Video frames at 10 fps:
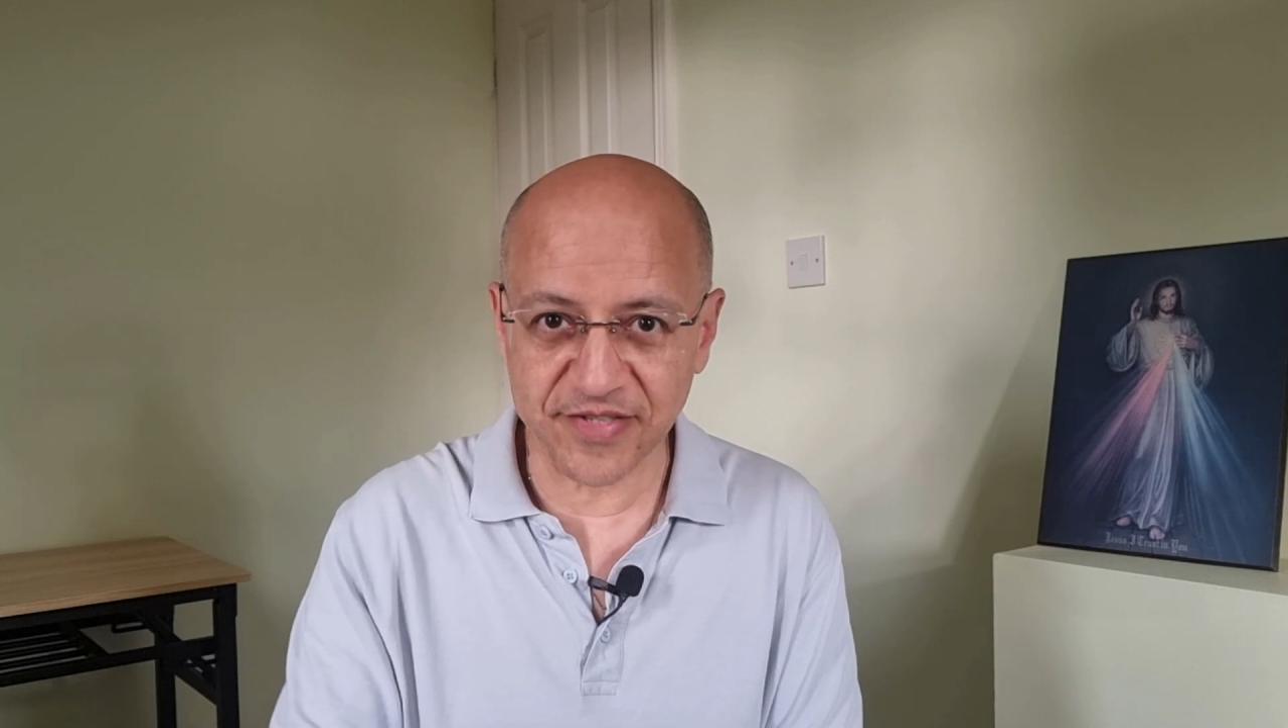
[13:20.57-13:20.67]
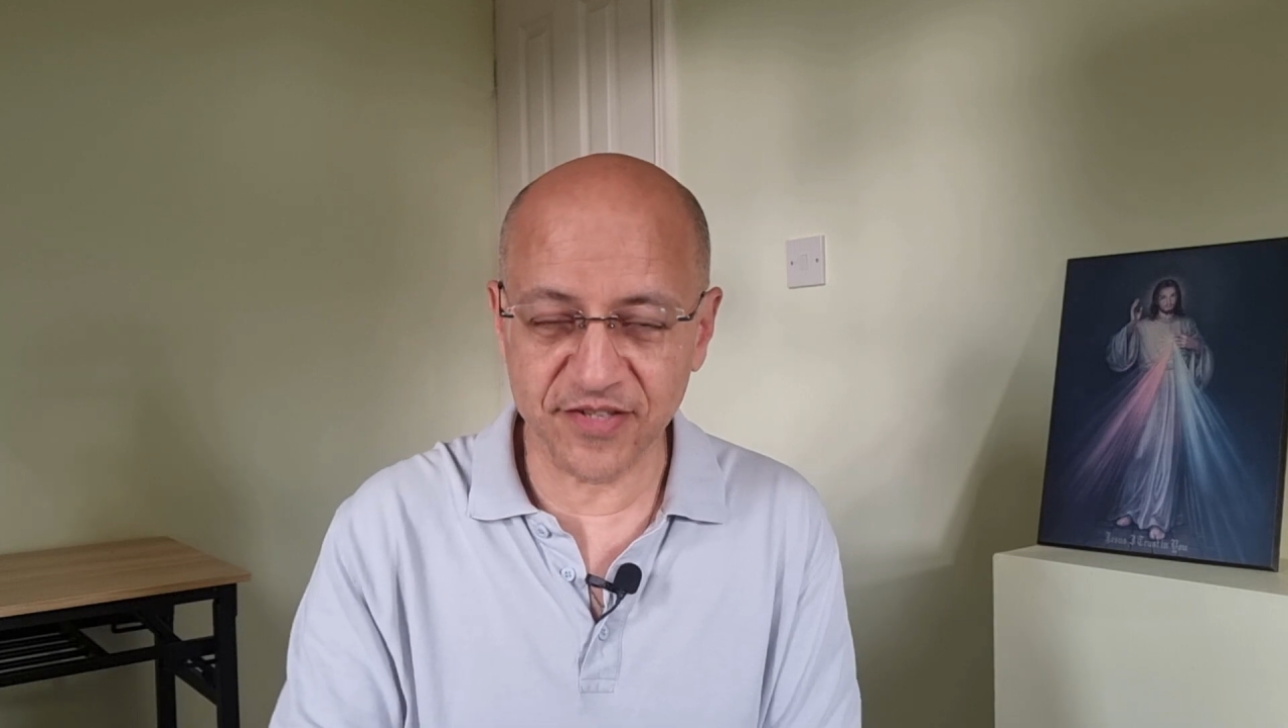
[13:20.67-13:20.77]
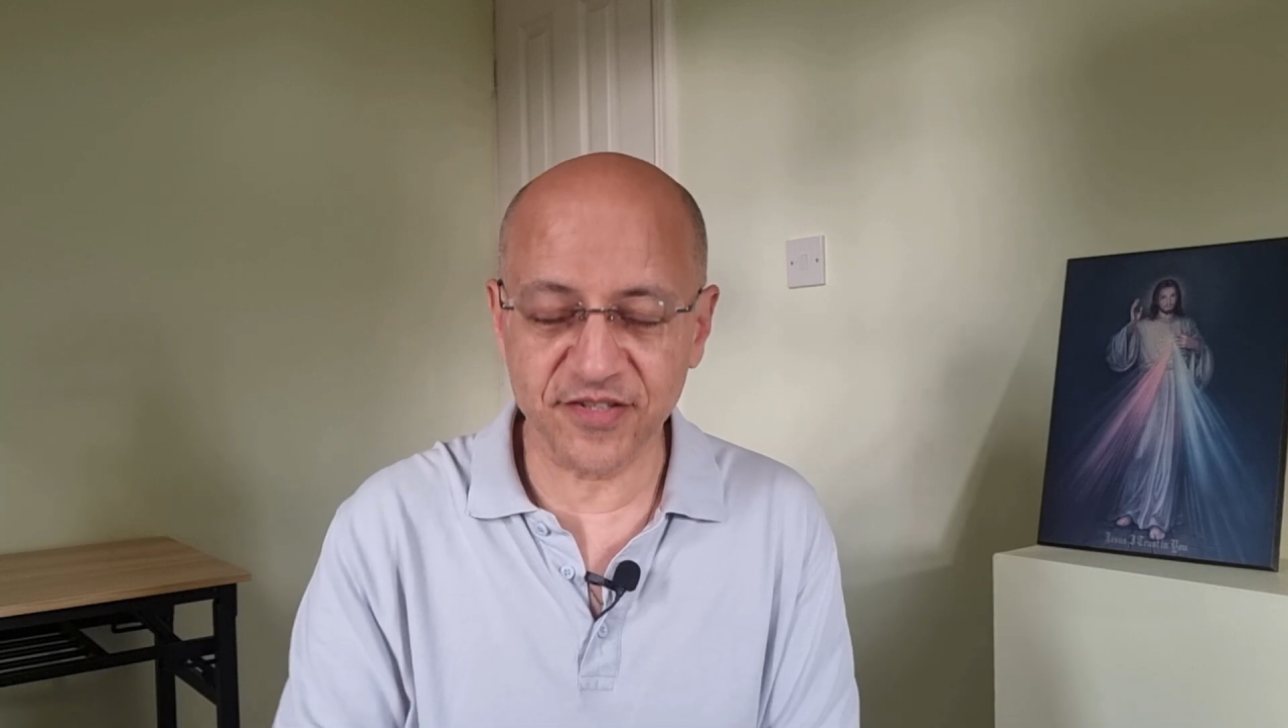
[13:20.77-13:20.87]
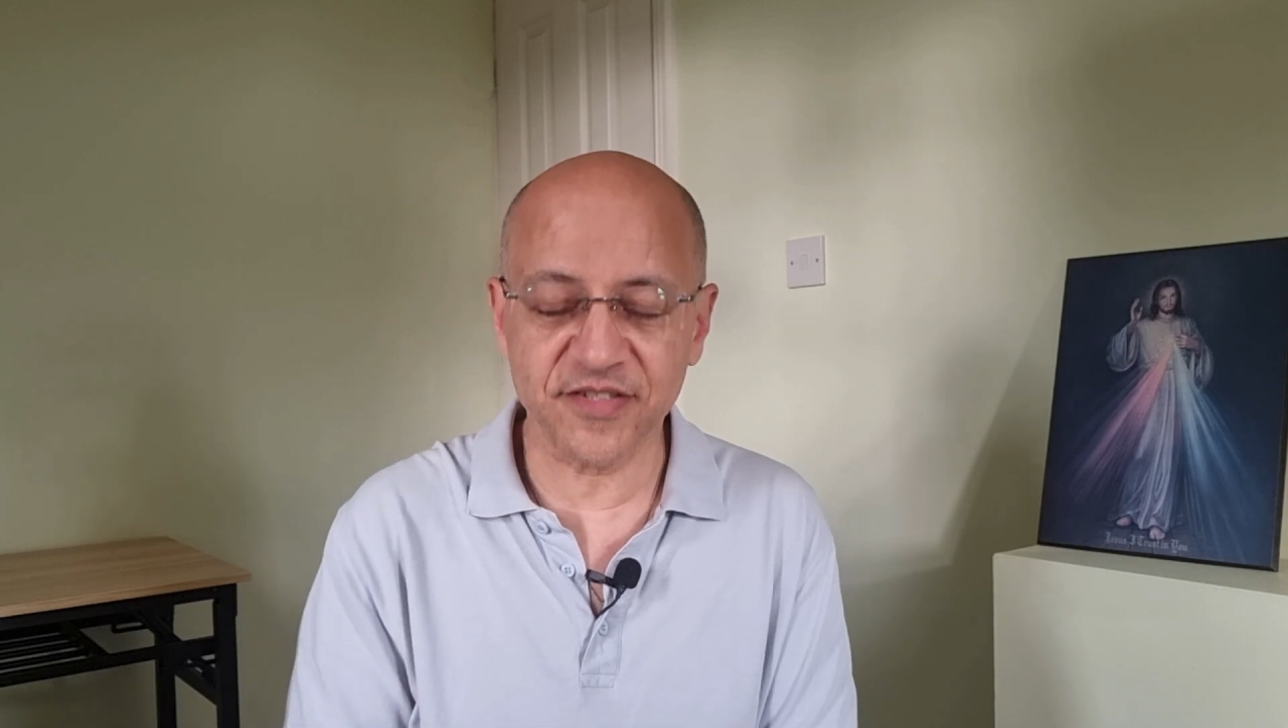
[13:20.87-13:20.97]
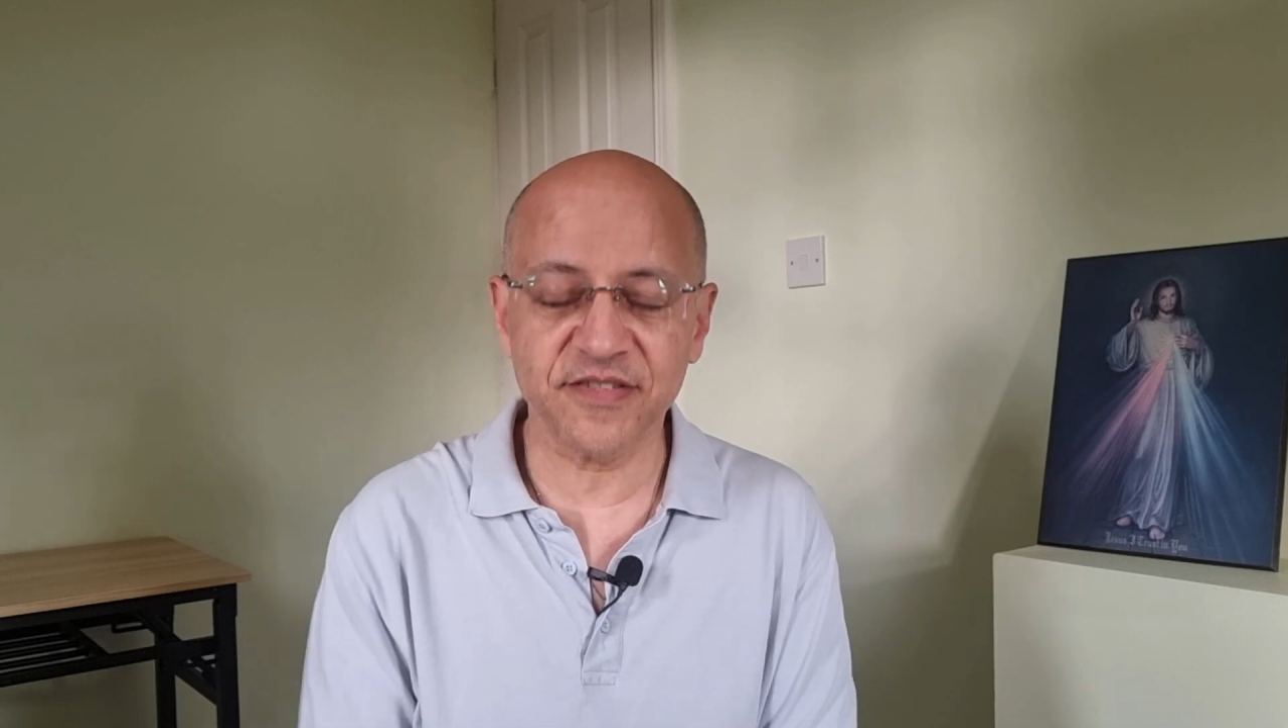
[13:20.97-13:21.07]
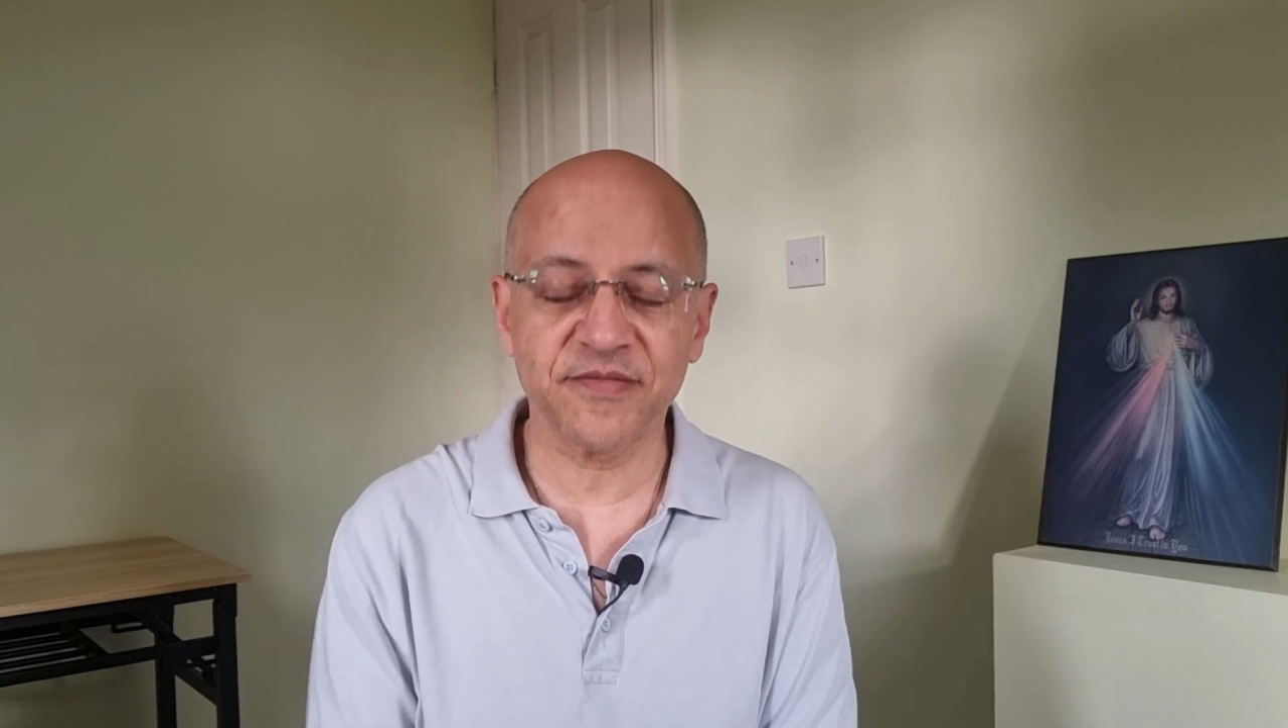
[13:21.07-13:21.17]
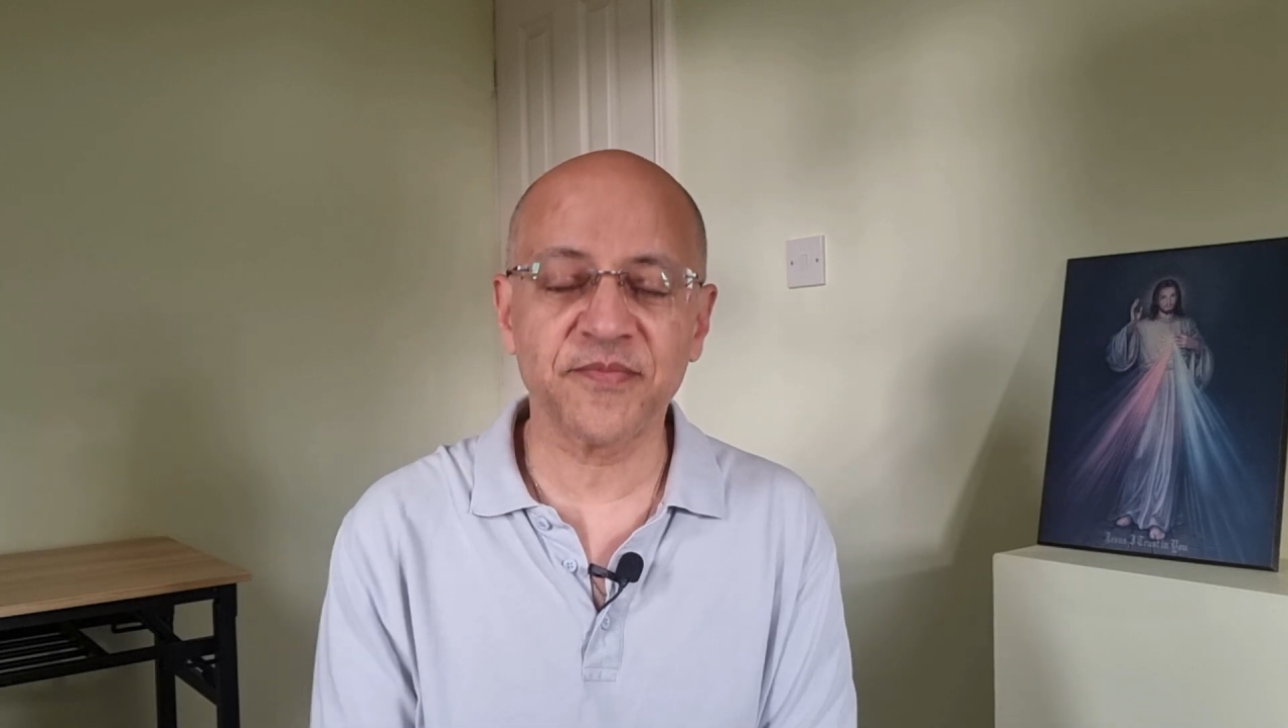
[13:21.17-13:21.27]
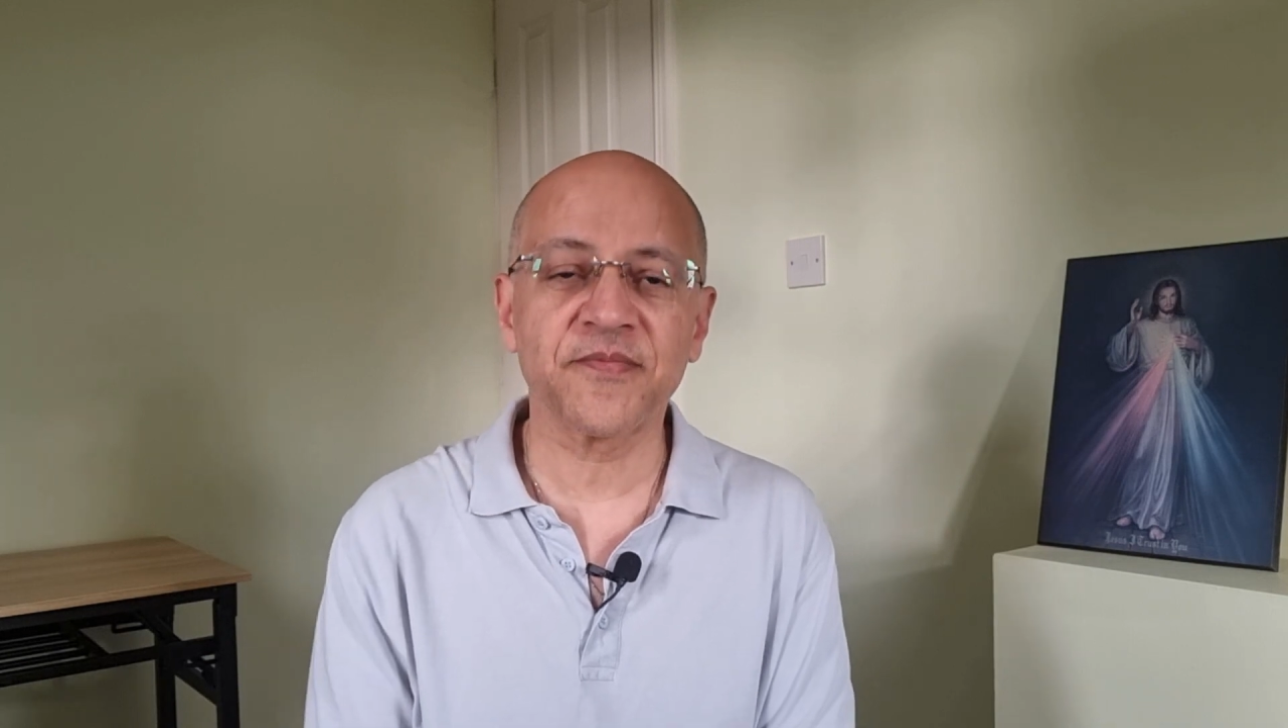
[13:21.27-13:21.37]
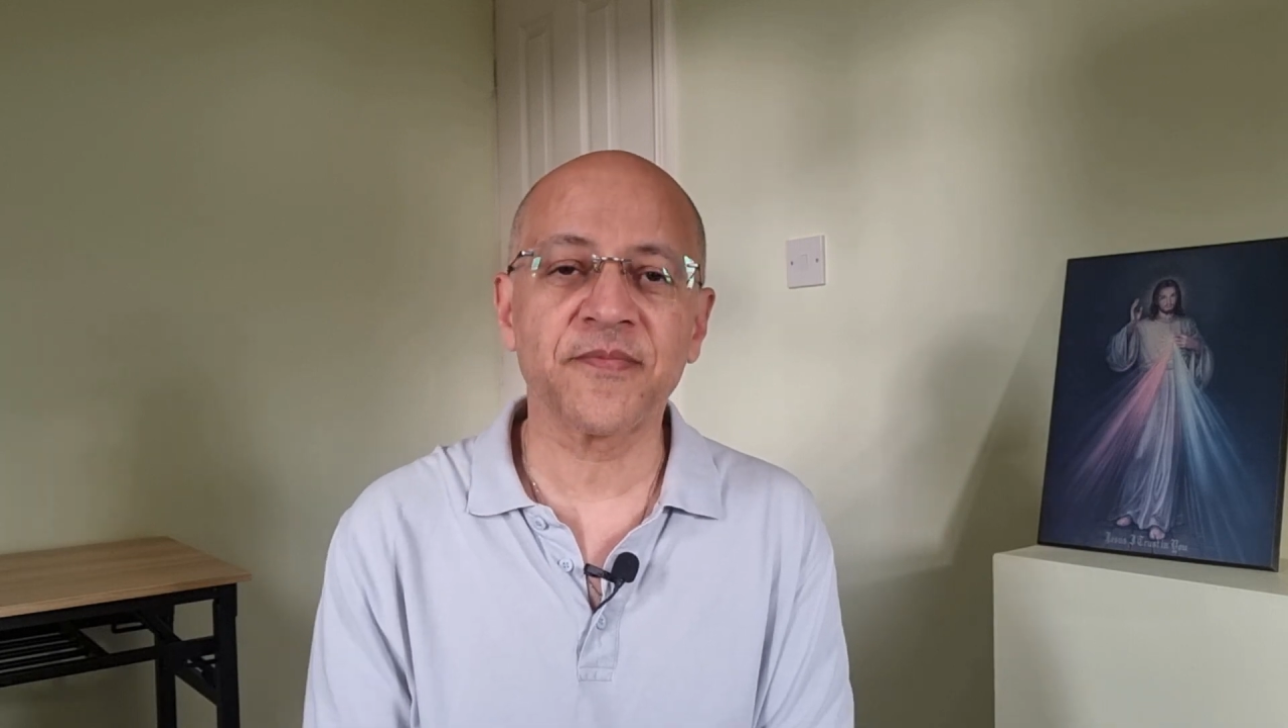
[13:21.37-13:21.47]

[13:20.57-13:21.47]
messengers.